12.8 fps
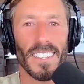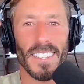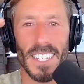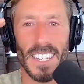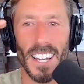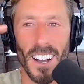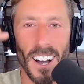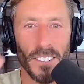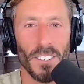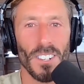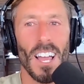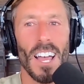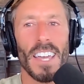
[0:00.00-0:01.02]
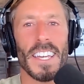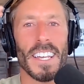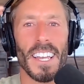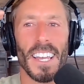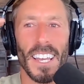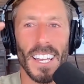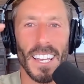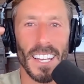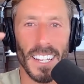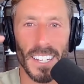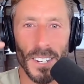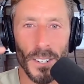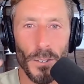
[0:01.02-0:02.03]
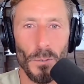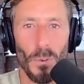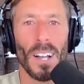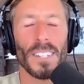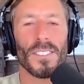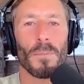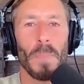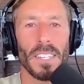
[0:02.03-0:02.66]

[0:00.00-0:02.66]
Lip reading: the underlying nuanced